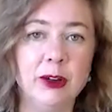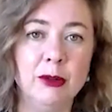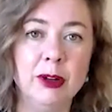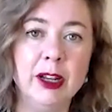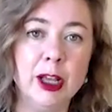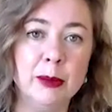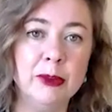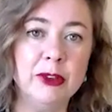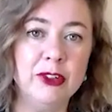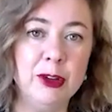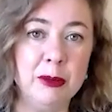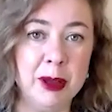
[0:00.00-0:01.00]
When it comes
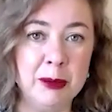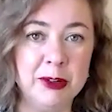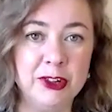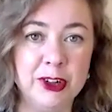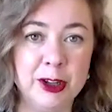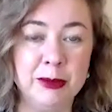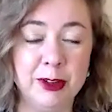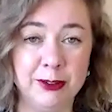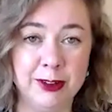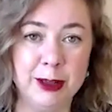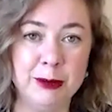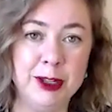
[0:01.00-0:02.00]
to your membership, you've
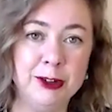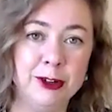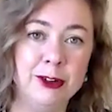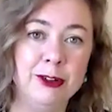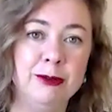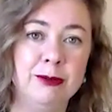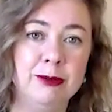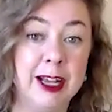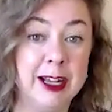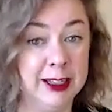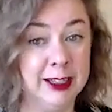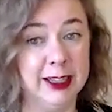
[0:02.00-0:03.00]
let me know
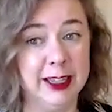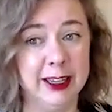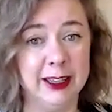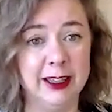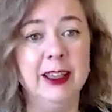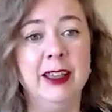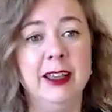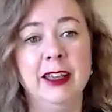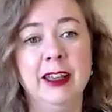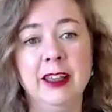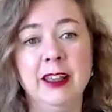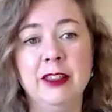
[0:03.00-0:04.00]
loud and clear
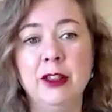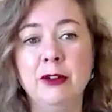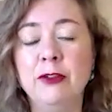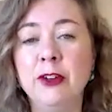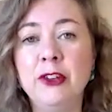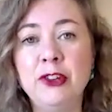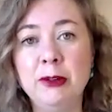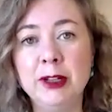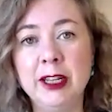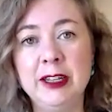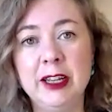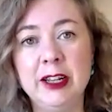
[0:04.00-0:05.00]
that first you
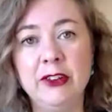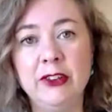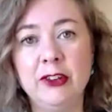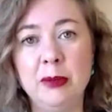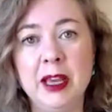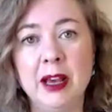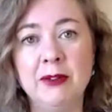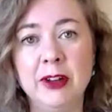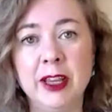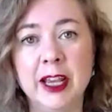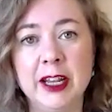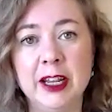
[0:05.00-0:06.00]
really need us to be
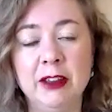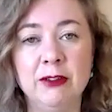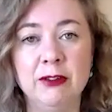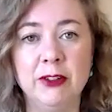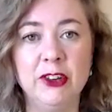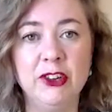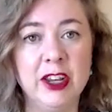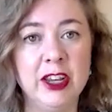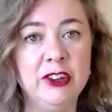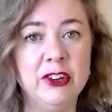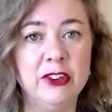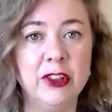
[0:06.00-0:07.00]
advocating for the
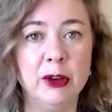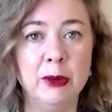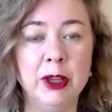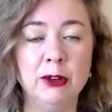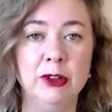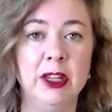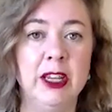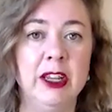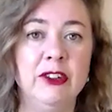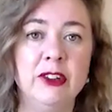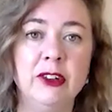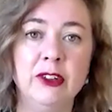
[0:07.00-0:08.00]
changes that we all
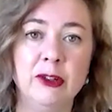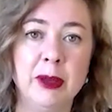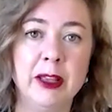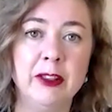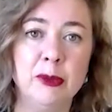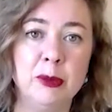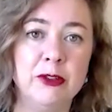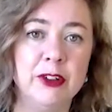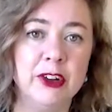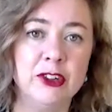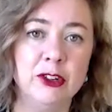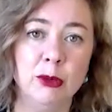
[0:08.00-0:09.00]
need to make this
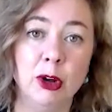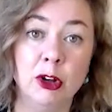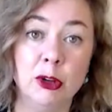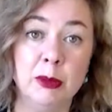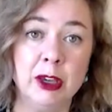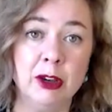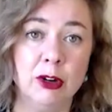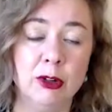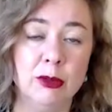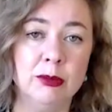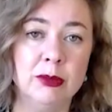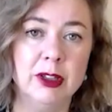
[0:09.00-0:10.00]
profession a welcoming
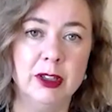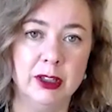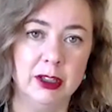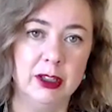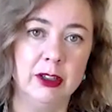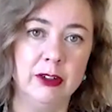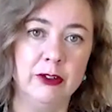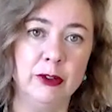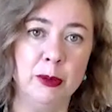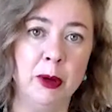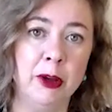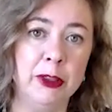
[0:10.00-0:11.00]
home.
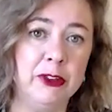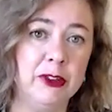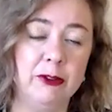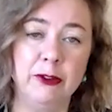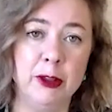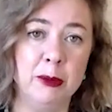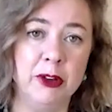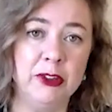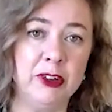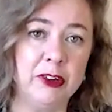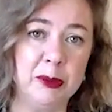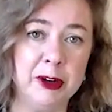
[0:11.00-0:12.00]
For the
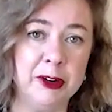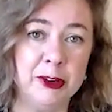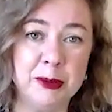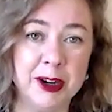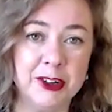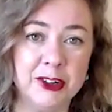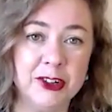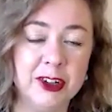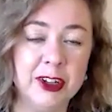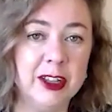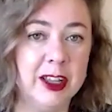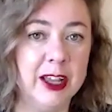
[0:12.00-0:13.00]
most experienced
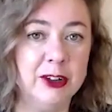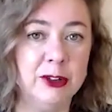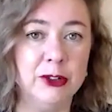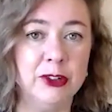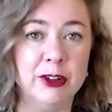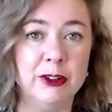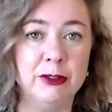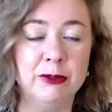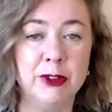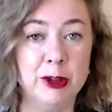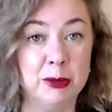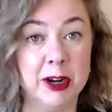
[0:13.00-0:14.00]
practitioner and also
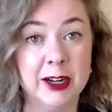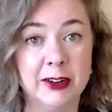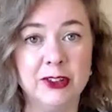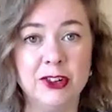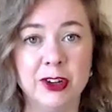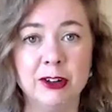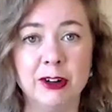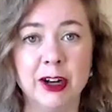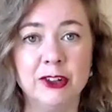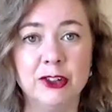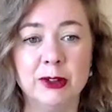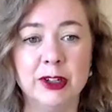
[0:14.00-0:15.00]
for the brightest young
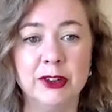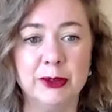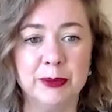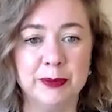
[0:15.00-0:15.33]
graduate.